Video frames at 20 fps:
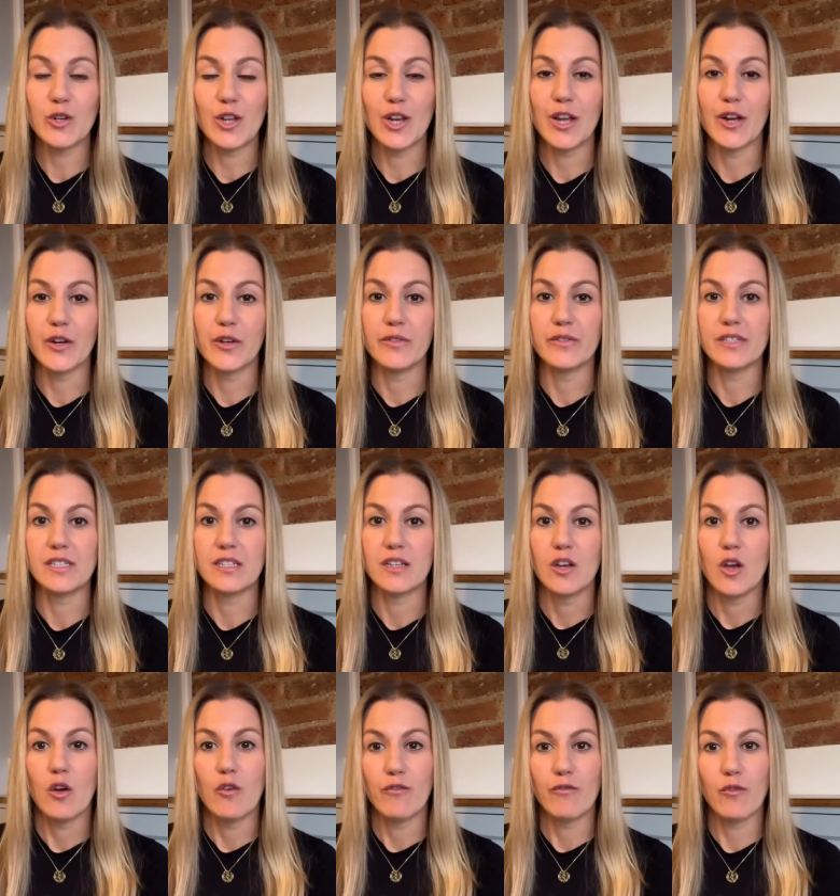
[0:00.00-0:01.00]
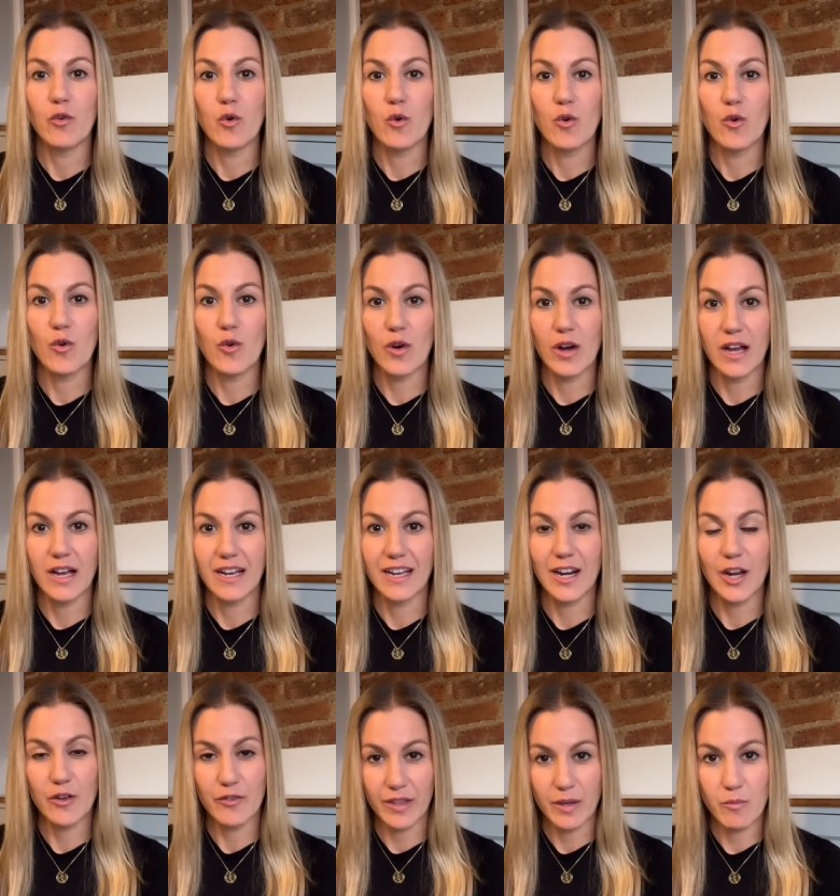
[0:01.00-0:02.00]
clothes for a
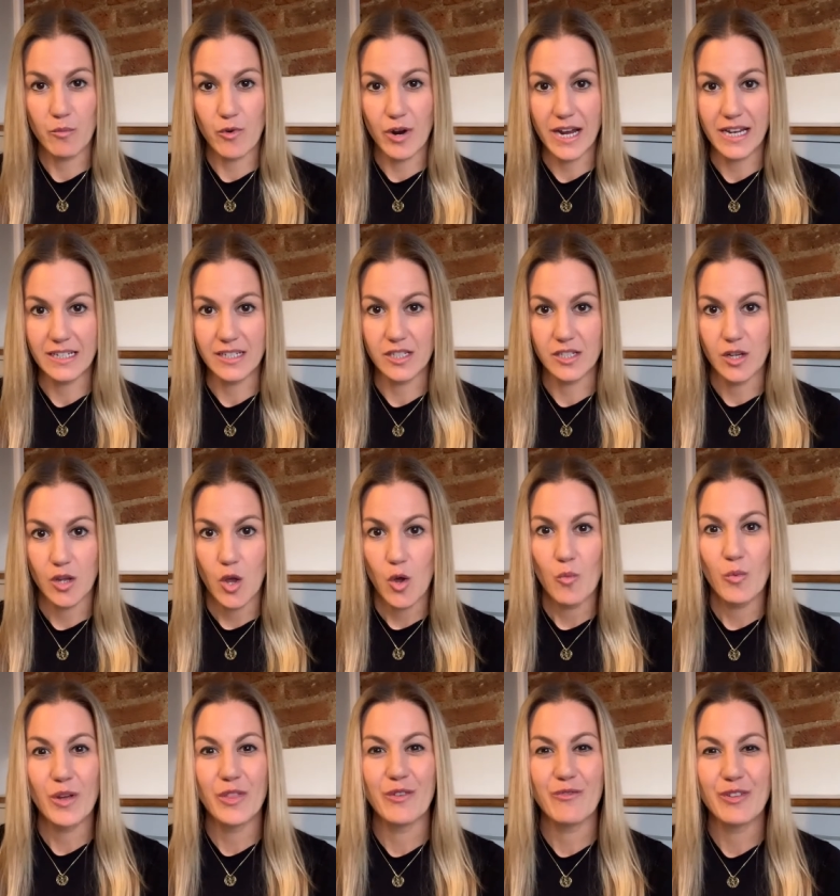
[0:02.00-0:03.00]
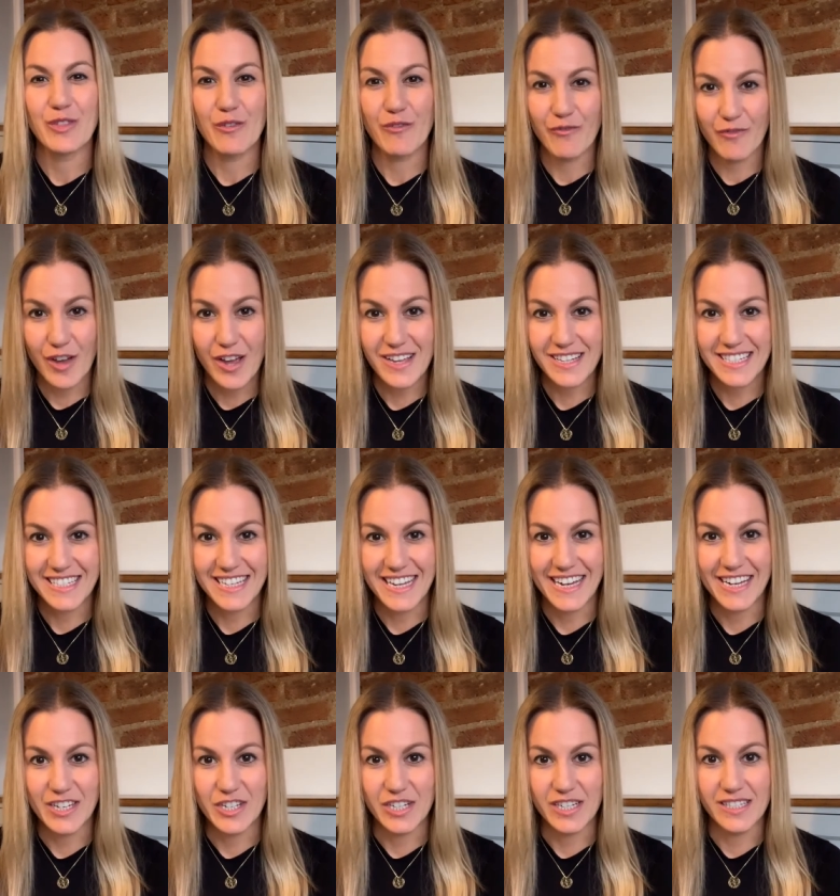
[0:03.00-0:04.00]
clothing brand when they're in the first
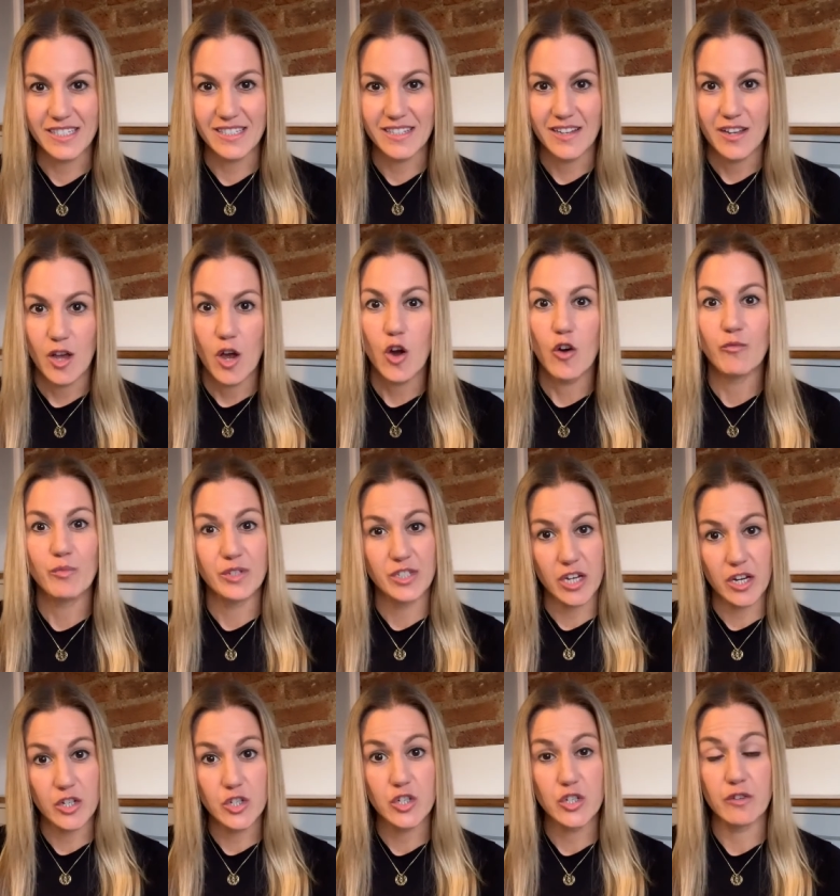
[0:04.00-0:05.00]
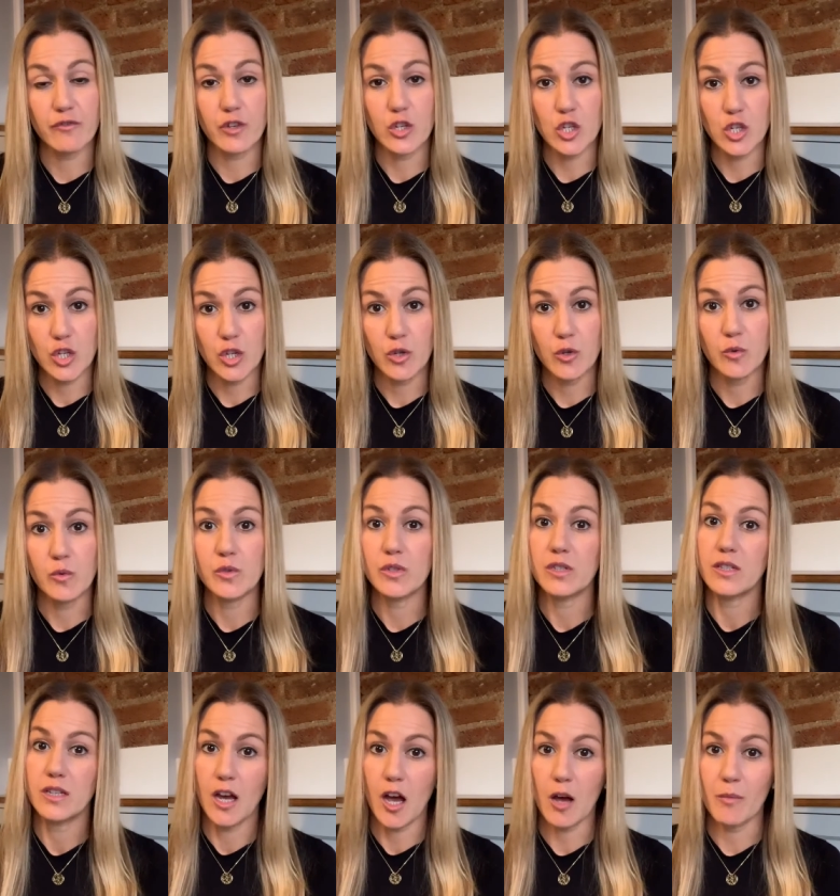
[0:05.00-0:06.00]
stages of production of a new
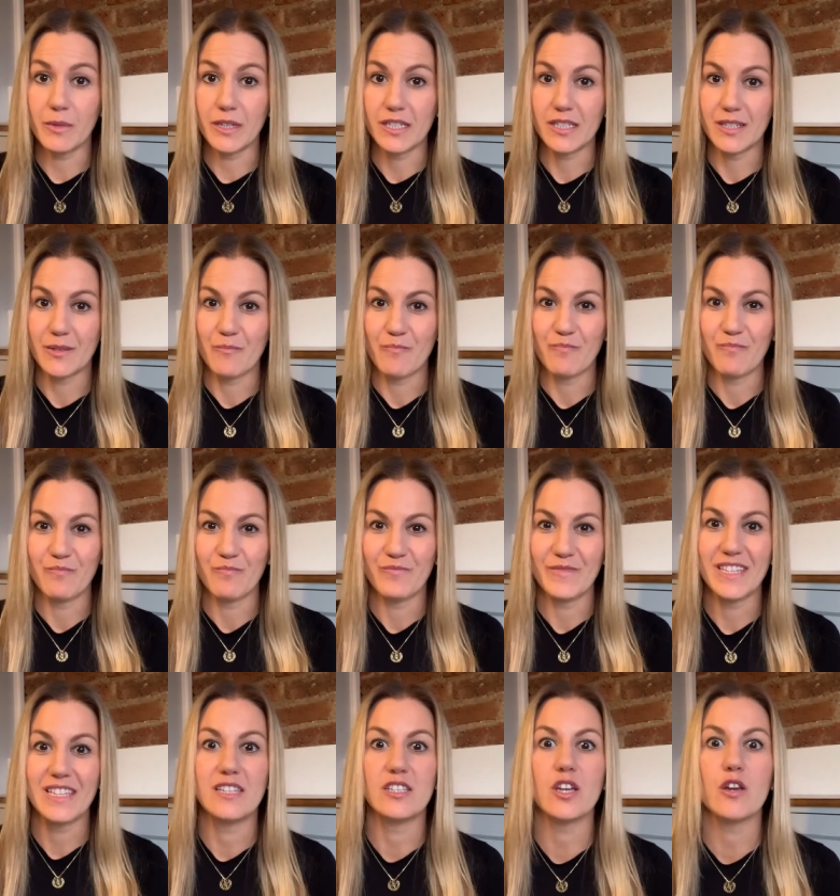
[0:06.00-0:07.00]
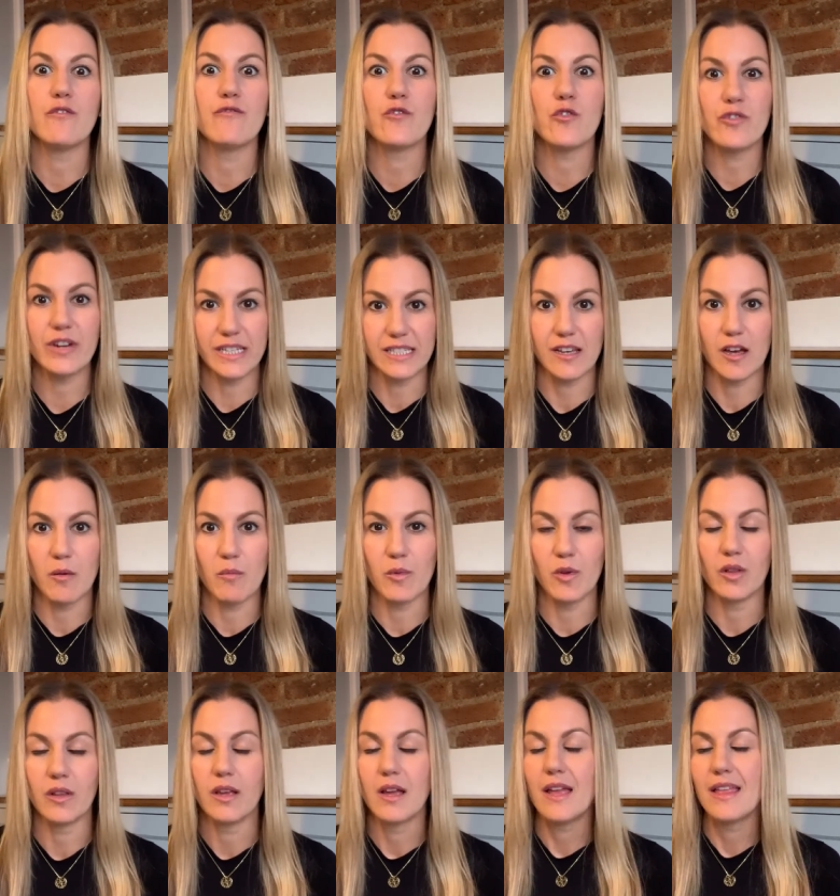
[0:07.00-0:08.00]
garment. So for
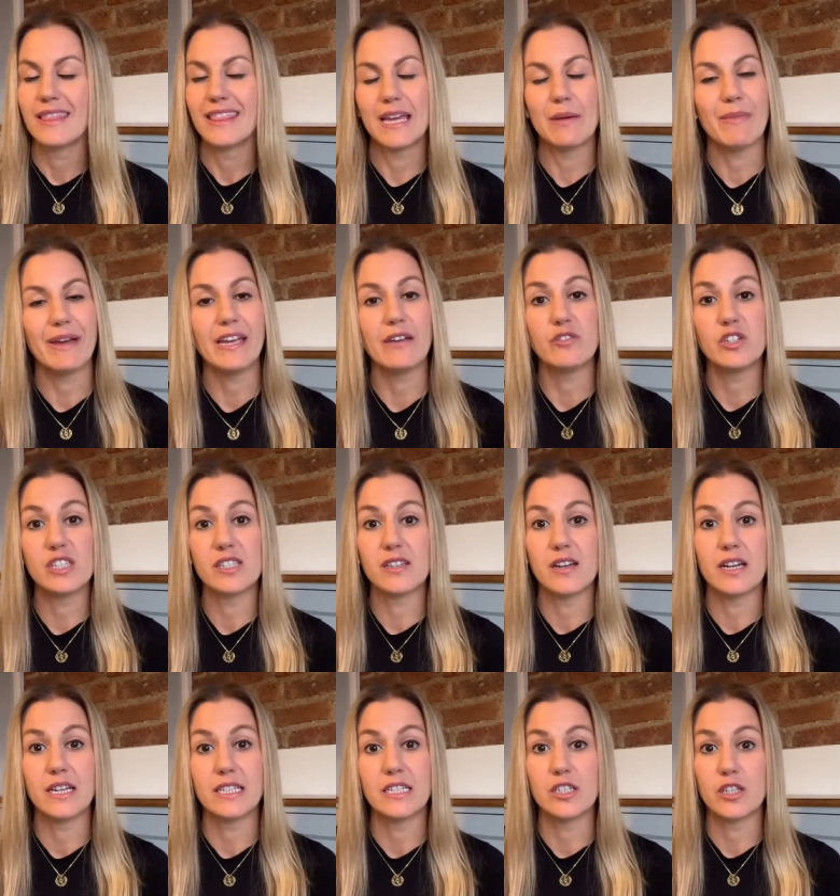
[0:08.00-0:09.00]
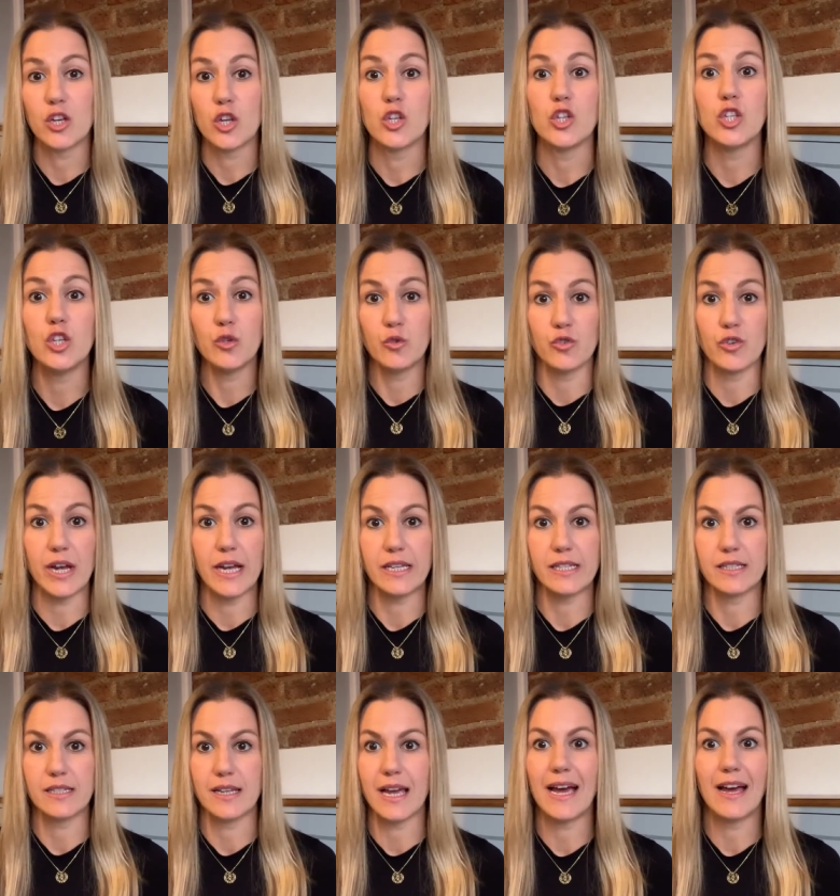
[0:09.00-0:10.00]
example, they may have designed a new
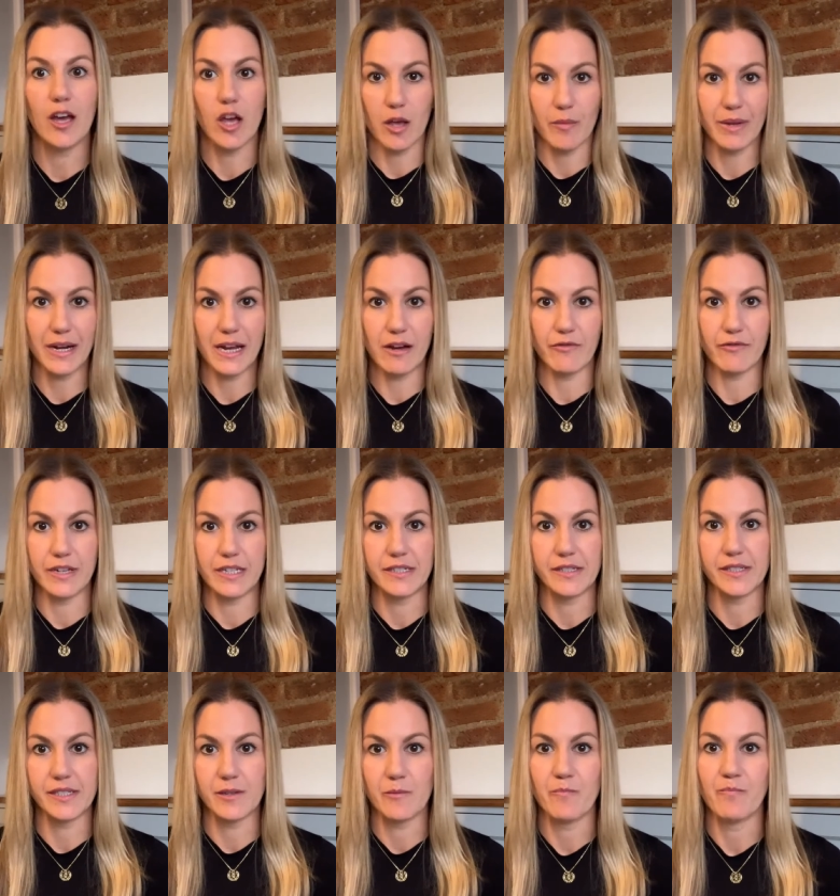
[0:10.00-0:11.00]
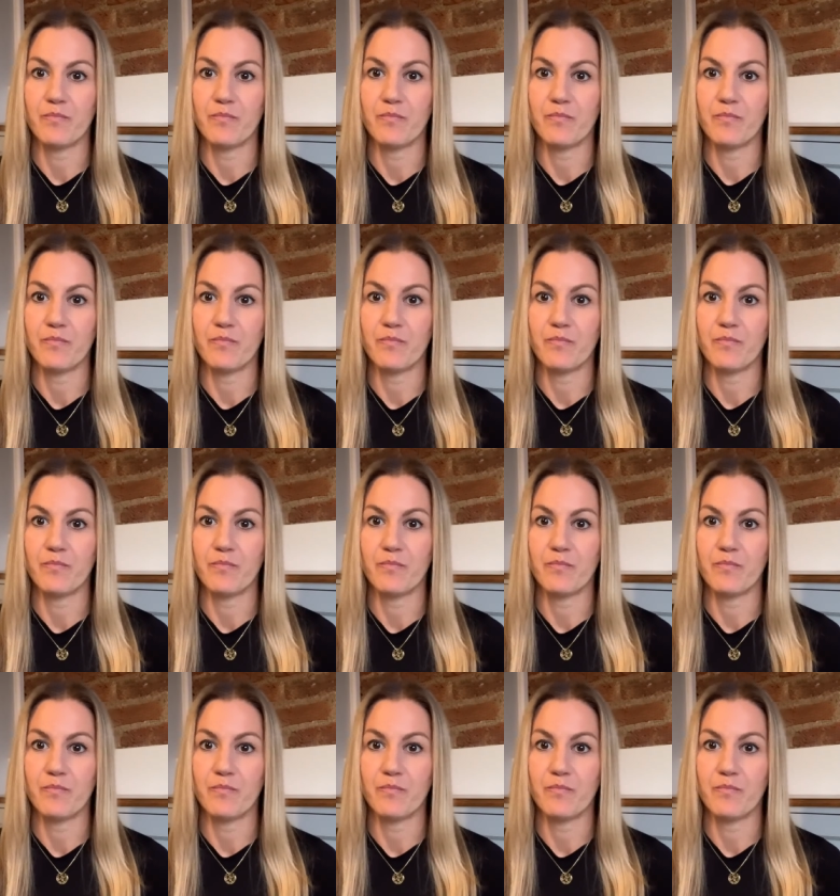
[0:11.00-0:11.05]
dress at Urban Outfitters.